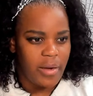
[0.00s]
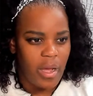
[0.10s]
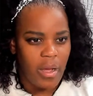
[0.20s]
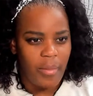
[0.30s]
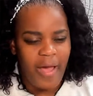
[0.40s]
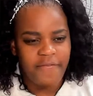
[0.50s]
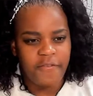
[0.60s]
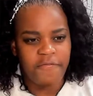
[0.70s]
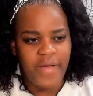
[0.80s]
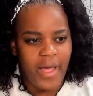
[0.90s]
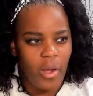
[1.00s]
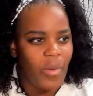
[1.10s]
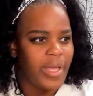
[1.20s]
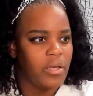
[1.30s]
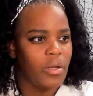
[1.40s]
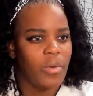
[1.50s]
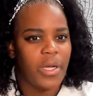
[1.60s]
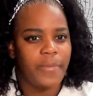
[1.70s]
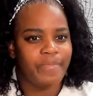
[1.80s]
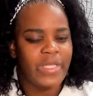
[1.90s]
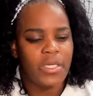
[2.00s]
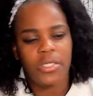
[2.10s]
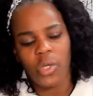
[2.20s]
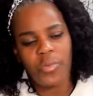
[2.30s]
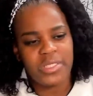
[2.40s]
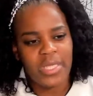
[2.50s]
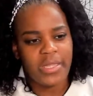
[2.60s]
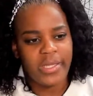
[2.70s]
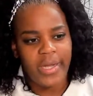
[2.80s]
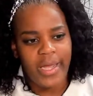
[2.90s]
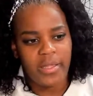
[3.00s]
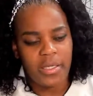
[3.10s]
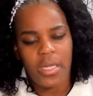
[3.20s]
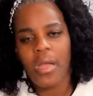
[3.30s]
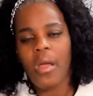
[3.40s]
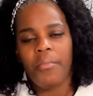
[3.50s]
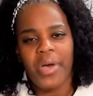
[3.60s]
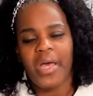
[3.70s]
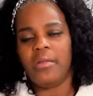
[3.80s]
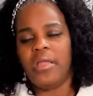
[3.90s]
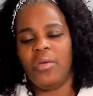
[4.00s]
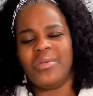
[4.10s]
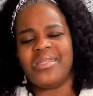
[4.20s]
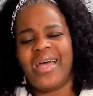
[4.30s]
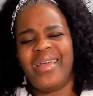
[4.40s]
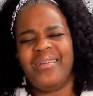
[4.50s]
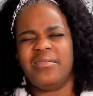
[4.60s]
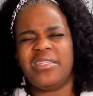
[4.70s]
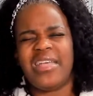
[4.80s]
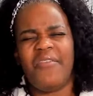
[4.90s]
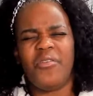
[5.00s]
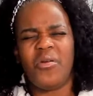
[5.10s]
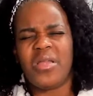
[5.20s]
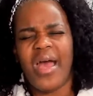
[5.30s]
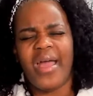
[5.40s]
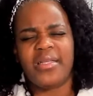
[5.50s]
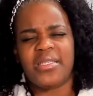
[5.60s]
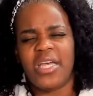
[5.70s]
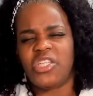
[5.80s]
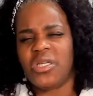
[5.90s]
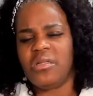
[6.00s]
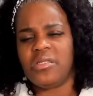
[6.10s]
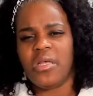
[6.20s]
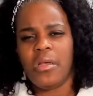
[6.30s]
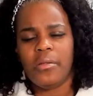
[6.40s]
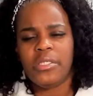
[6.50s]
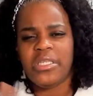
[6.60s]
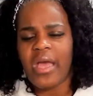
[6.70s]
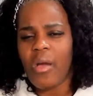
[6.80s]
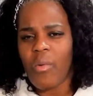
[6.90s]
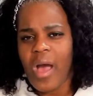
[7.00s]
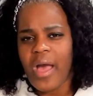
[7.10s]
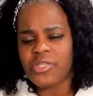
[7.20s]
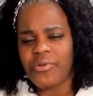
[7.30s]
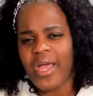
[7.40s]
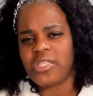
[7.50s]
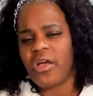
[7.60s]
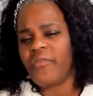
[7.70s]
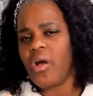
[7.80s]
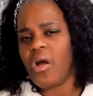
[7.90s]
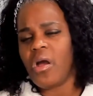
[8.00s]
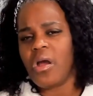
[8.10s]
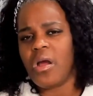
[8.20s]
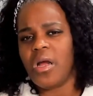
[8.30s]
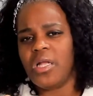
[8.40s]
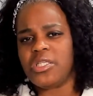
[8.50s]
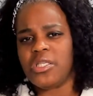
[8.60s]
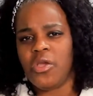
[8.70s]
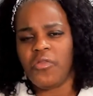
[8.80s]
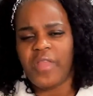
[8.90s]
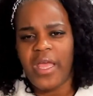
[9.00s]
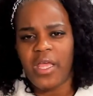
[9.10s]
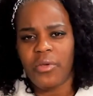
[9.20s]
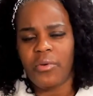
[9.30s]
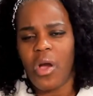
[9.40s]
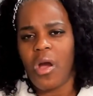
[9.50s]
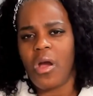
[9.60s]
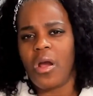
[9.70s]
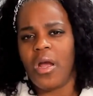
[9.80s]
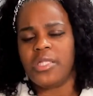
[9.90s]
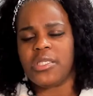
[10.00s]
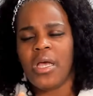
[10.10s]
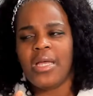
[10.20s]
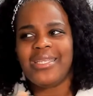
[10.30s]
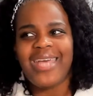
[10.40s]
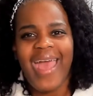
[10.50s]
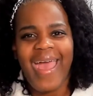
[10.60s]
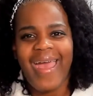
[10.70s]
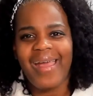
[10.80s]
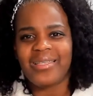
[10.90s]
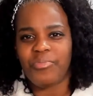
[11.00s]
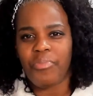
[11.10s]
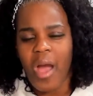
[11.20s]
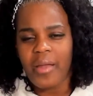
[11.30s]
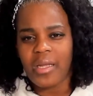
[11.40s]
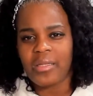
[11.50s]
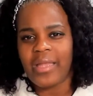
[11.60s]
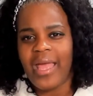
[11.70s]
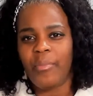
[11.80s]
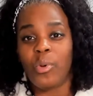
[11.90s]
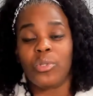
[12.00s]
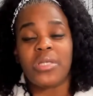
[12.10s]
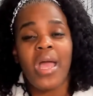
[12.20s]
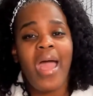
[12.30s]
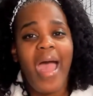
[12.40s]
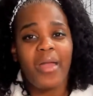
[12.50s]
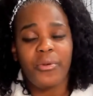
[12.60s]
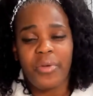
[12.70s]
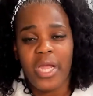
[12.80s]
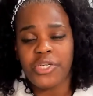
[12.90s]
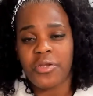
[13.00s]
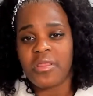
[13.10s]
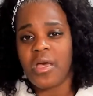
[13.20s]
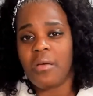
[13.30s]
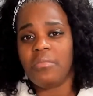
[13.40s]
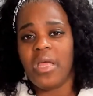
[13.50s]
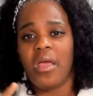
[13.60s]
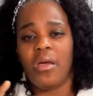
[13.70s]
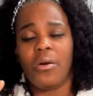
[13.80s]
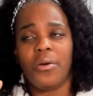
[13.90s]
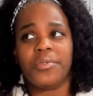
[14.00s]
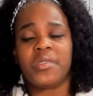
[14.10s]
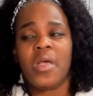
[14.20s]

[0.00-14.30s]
I have to find, oh wait, you know what? Nope, it's not there either. But it was like 7 or 9 sessions. DIY scratch off cards, your thank you cards, tags, product labels, how to create your thumbnails,